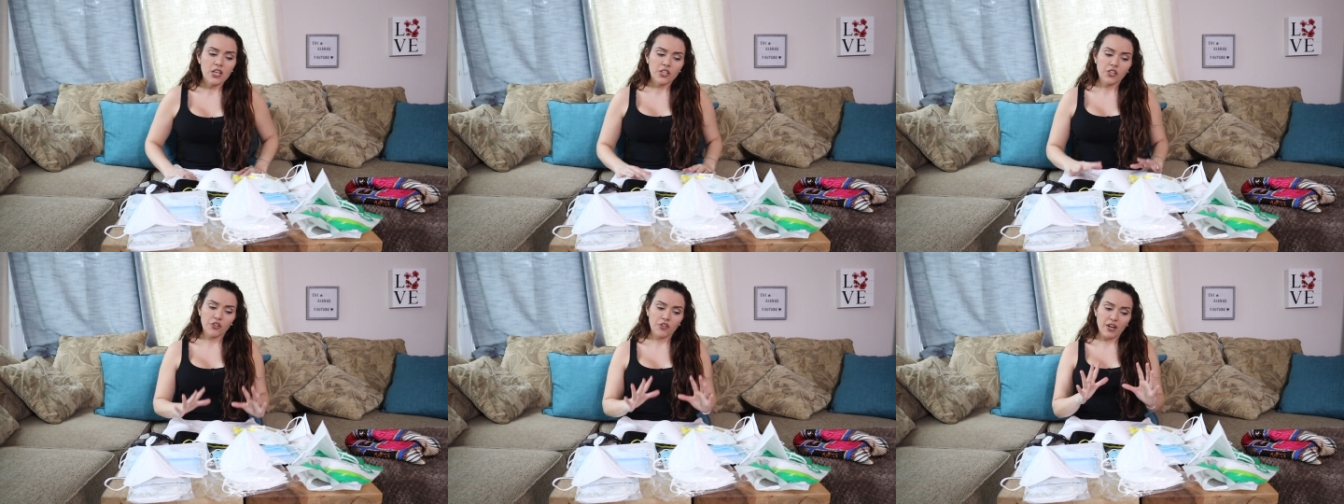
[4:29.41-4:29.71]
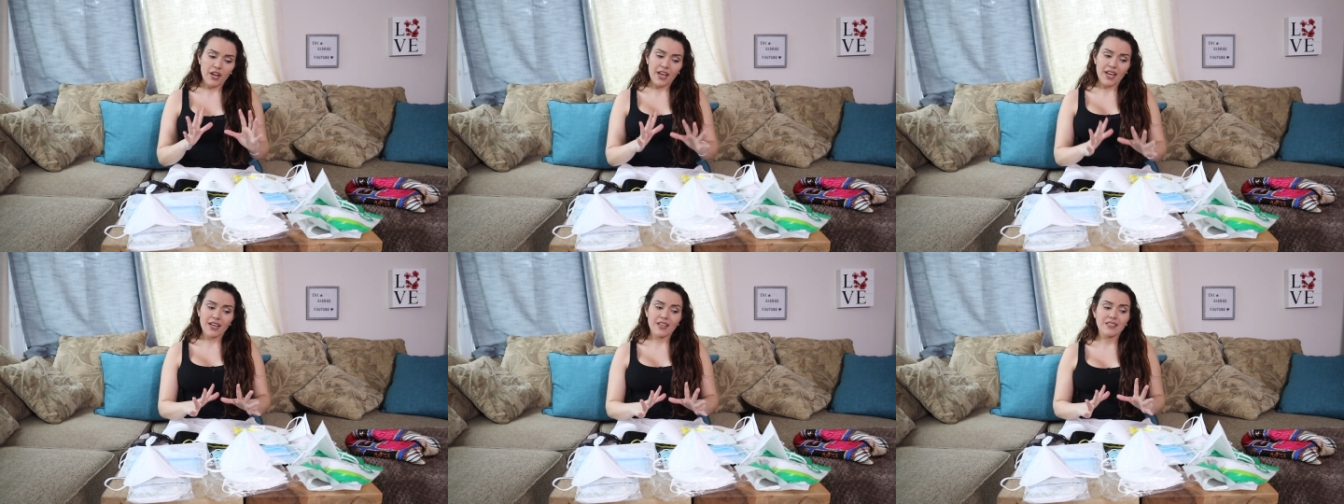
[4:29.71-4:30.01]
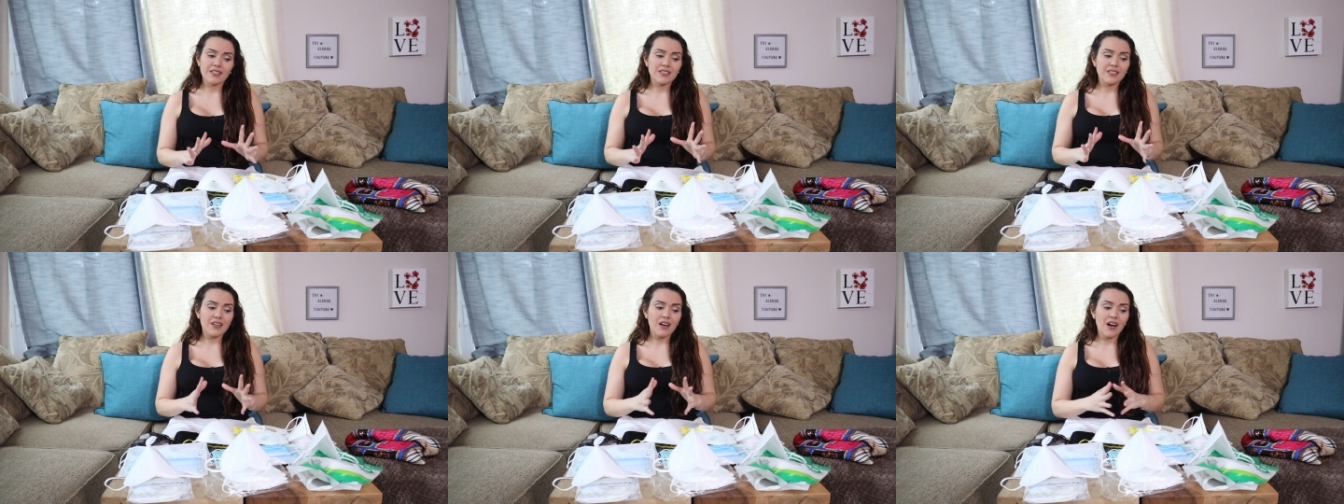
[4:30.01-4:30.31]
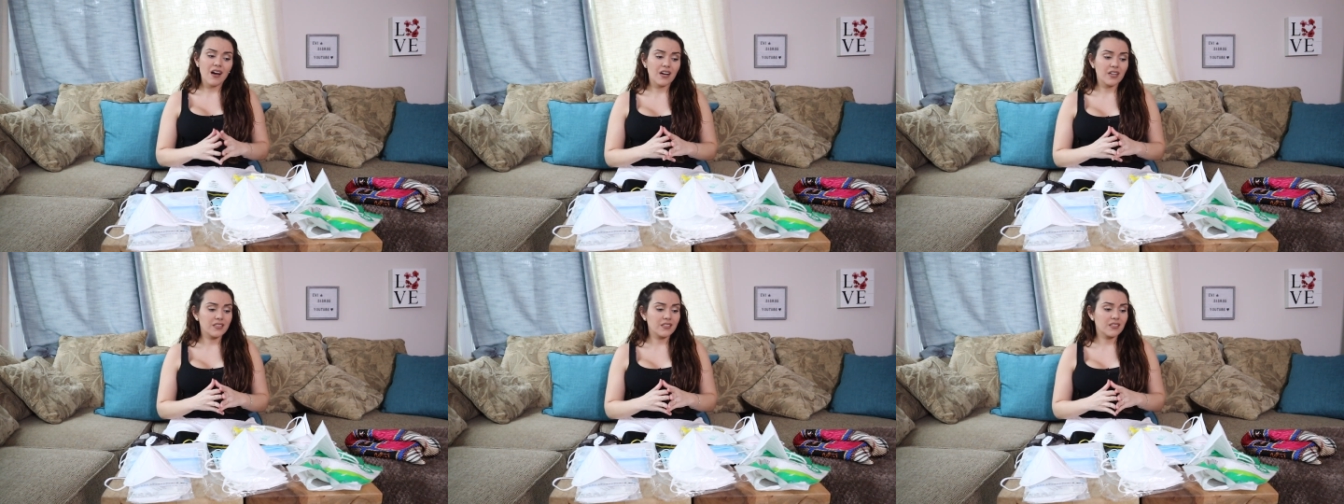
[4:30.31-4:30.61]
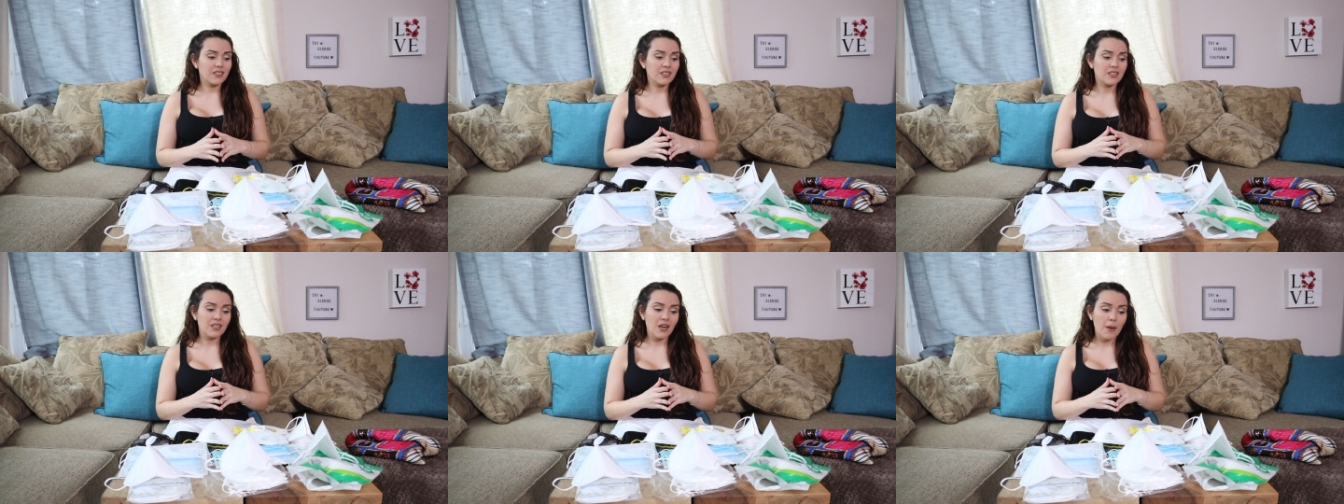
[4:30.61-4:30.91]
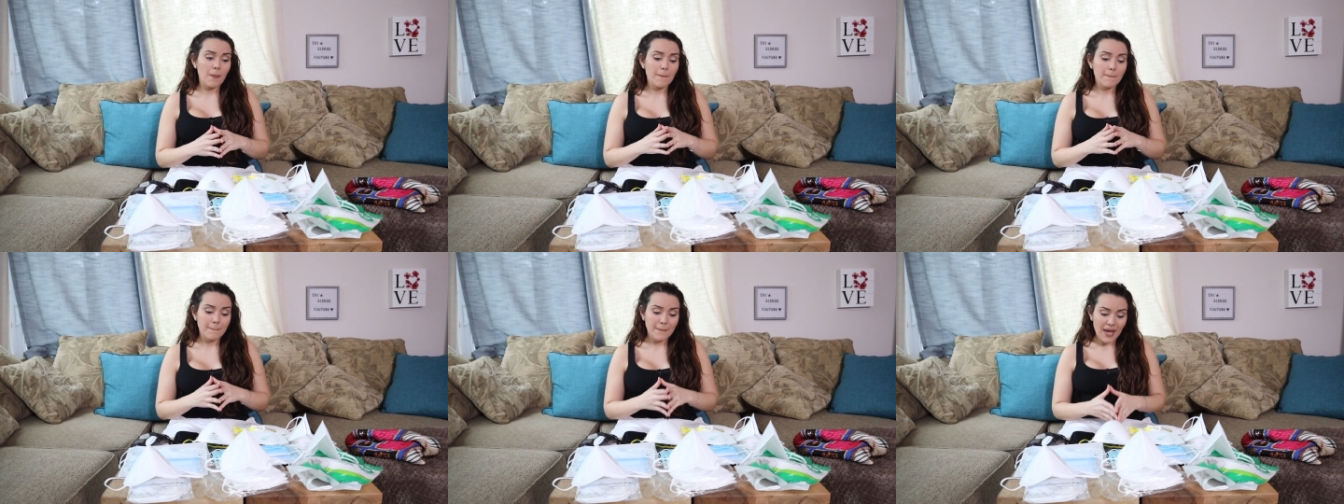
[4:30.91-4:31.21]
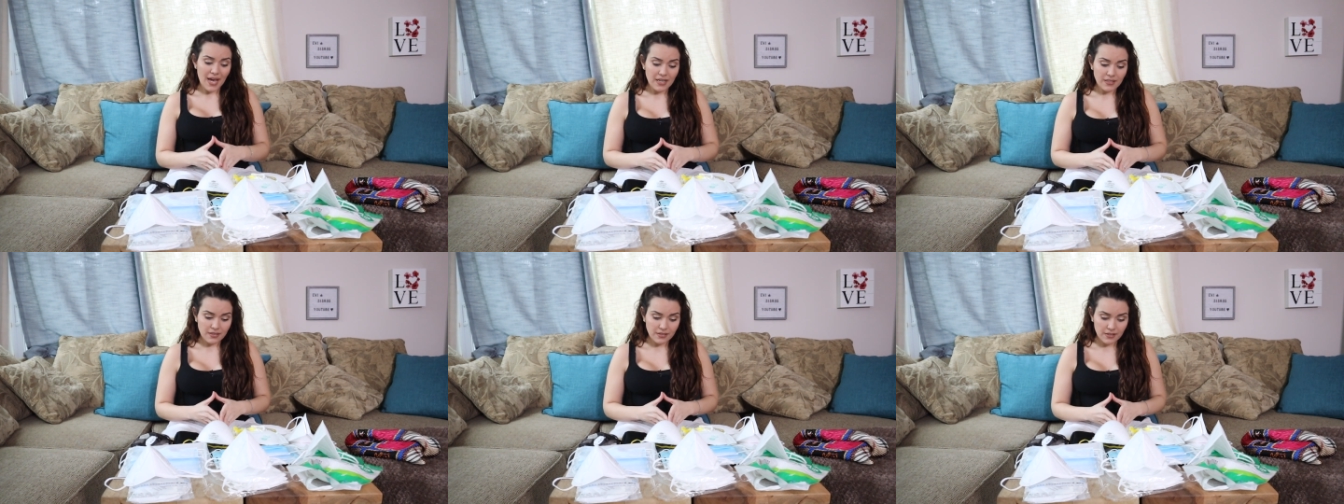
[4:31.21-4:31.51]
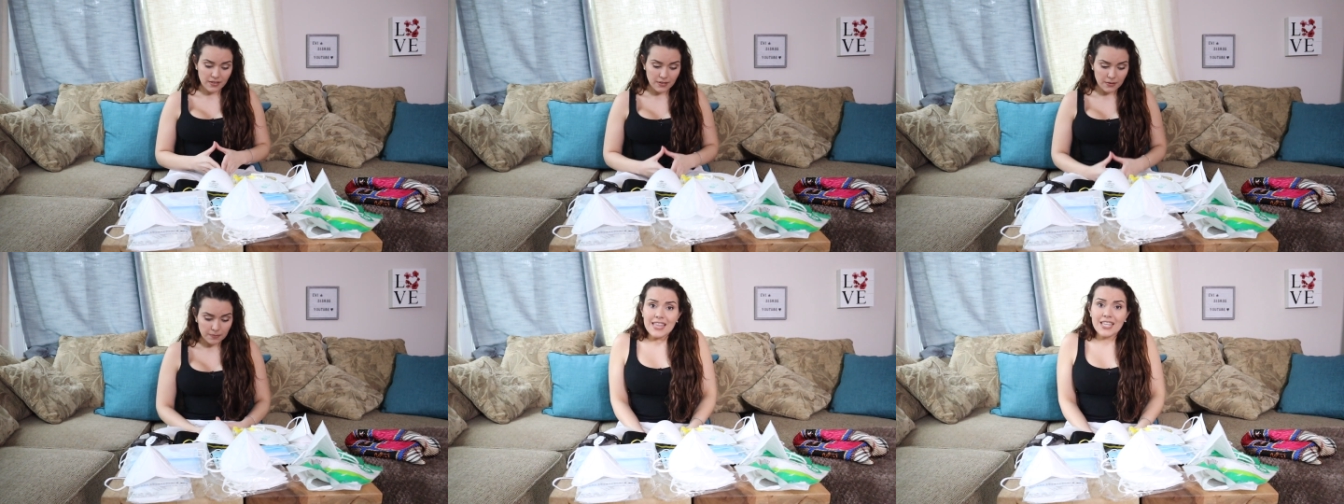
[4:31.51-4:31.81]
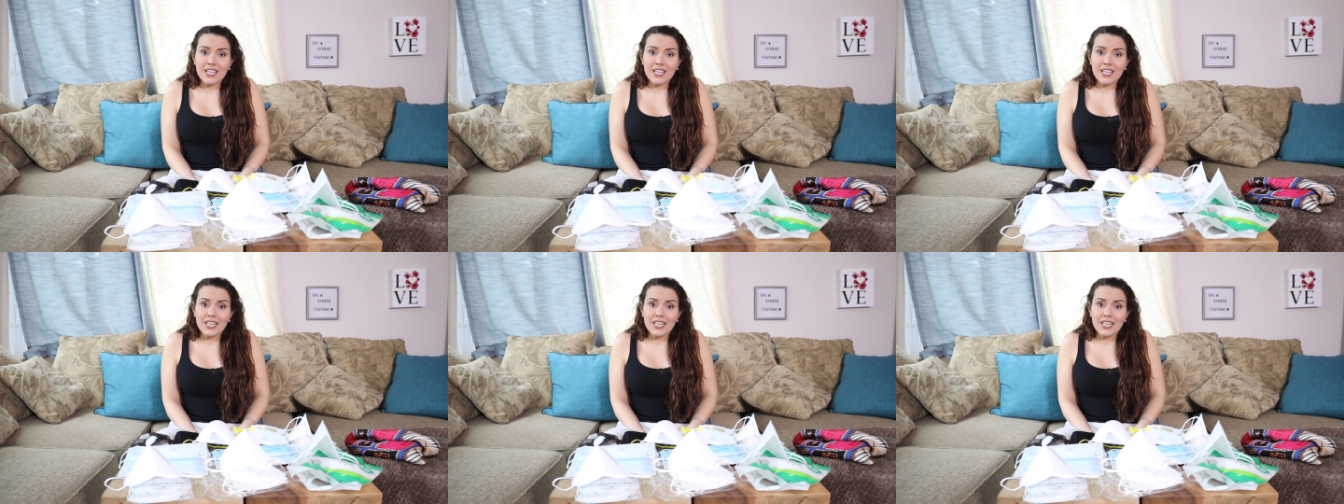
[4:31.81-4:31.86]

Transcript: your hands on some masks.